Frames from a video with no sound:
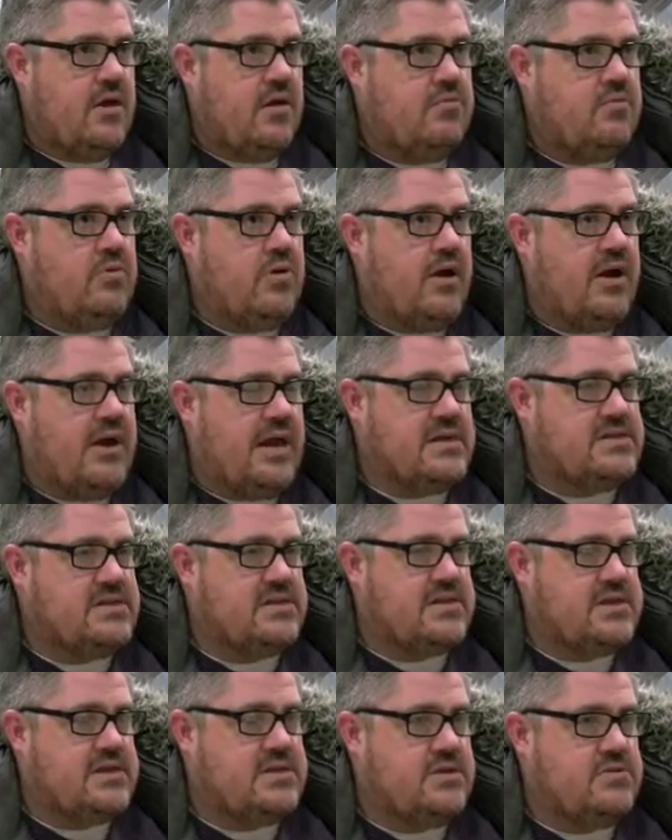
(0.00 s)
I, I,
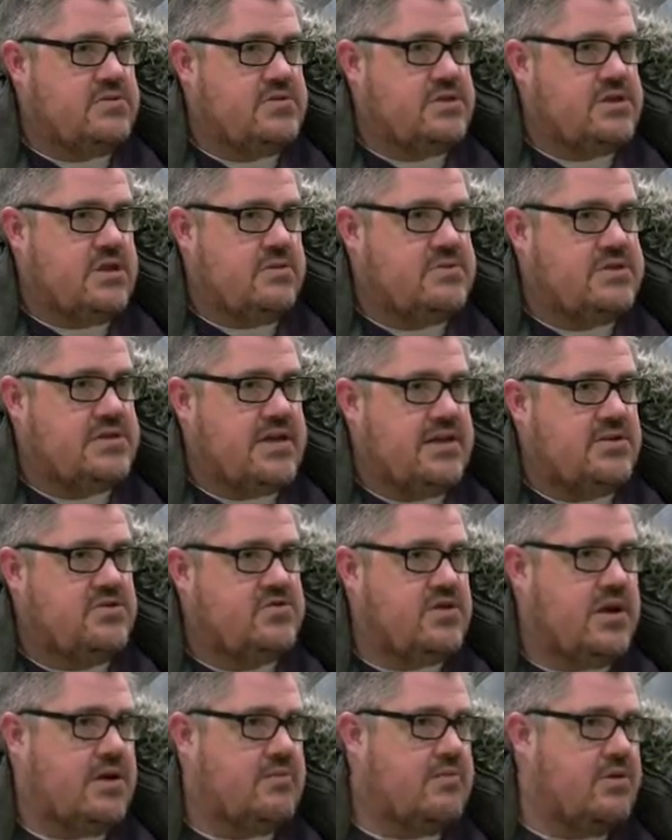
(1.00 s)
hesitate to use the term
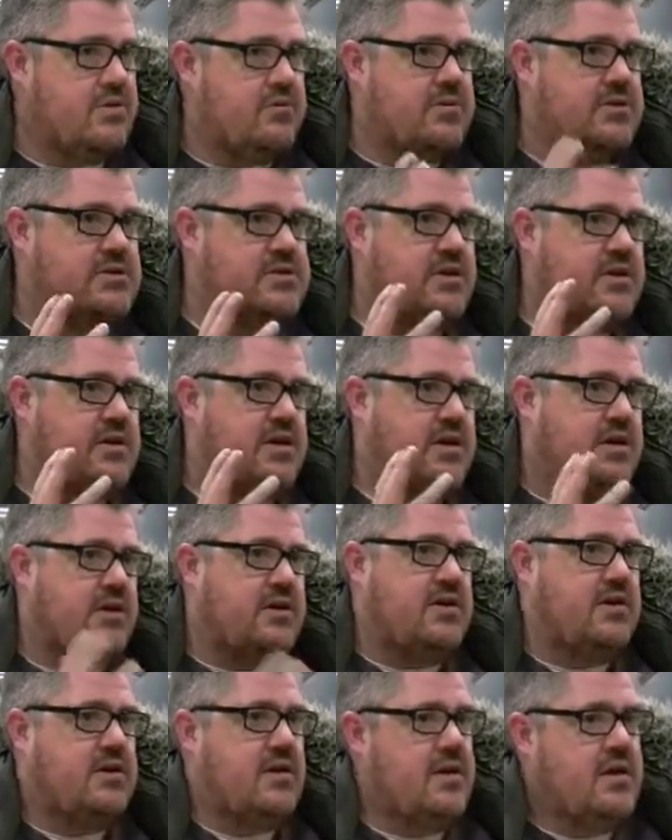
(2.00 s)
soundtrack, but almost like
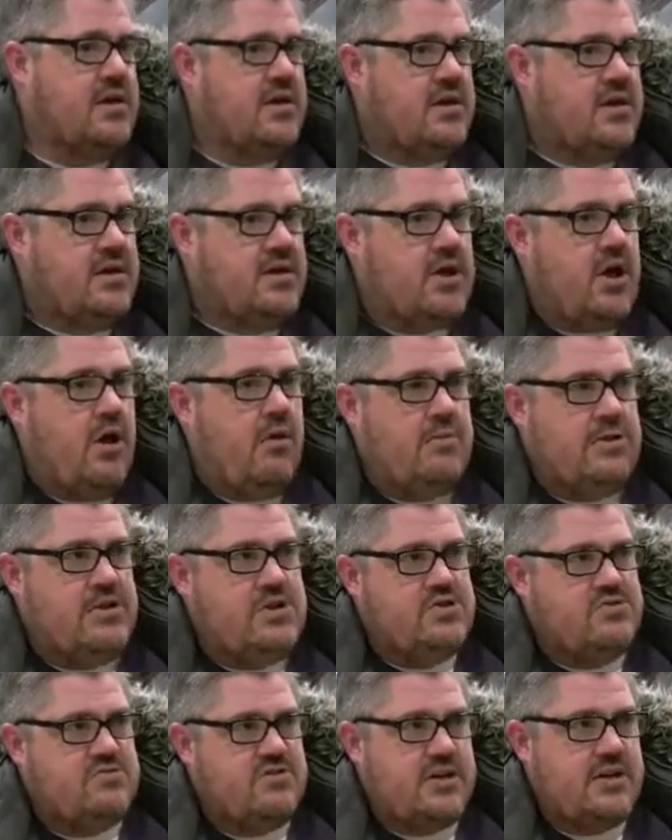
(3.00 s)
a, a
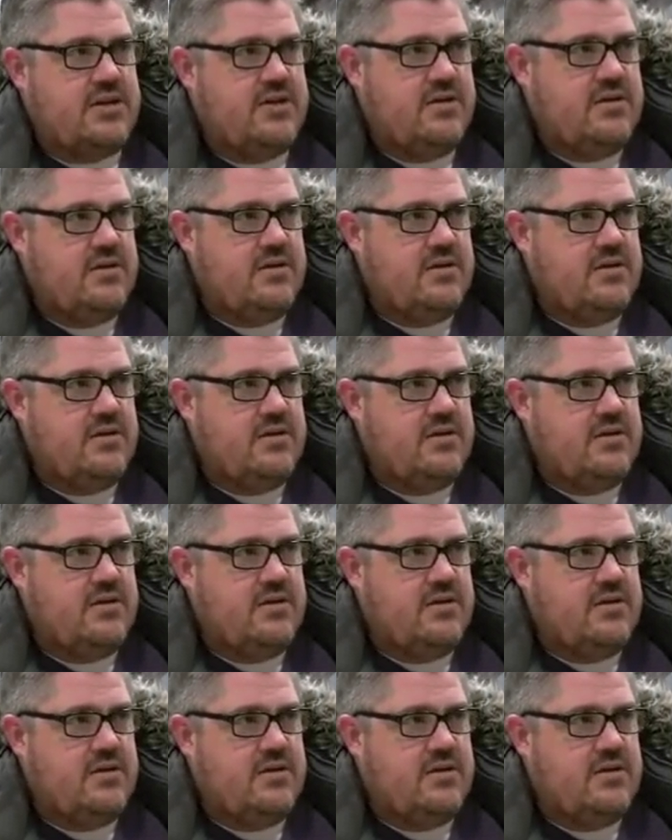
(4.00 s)
commentary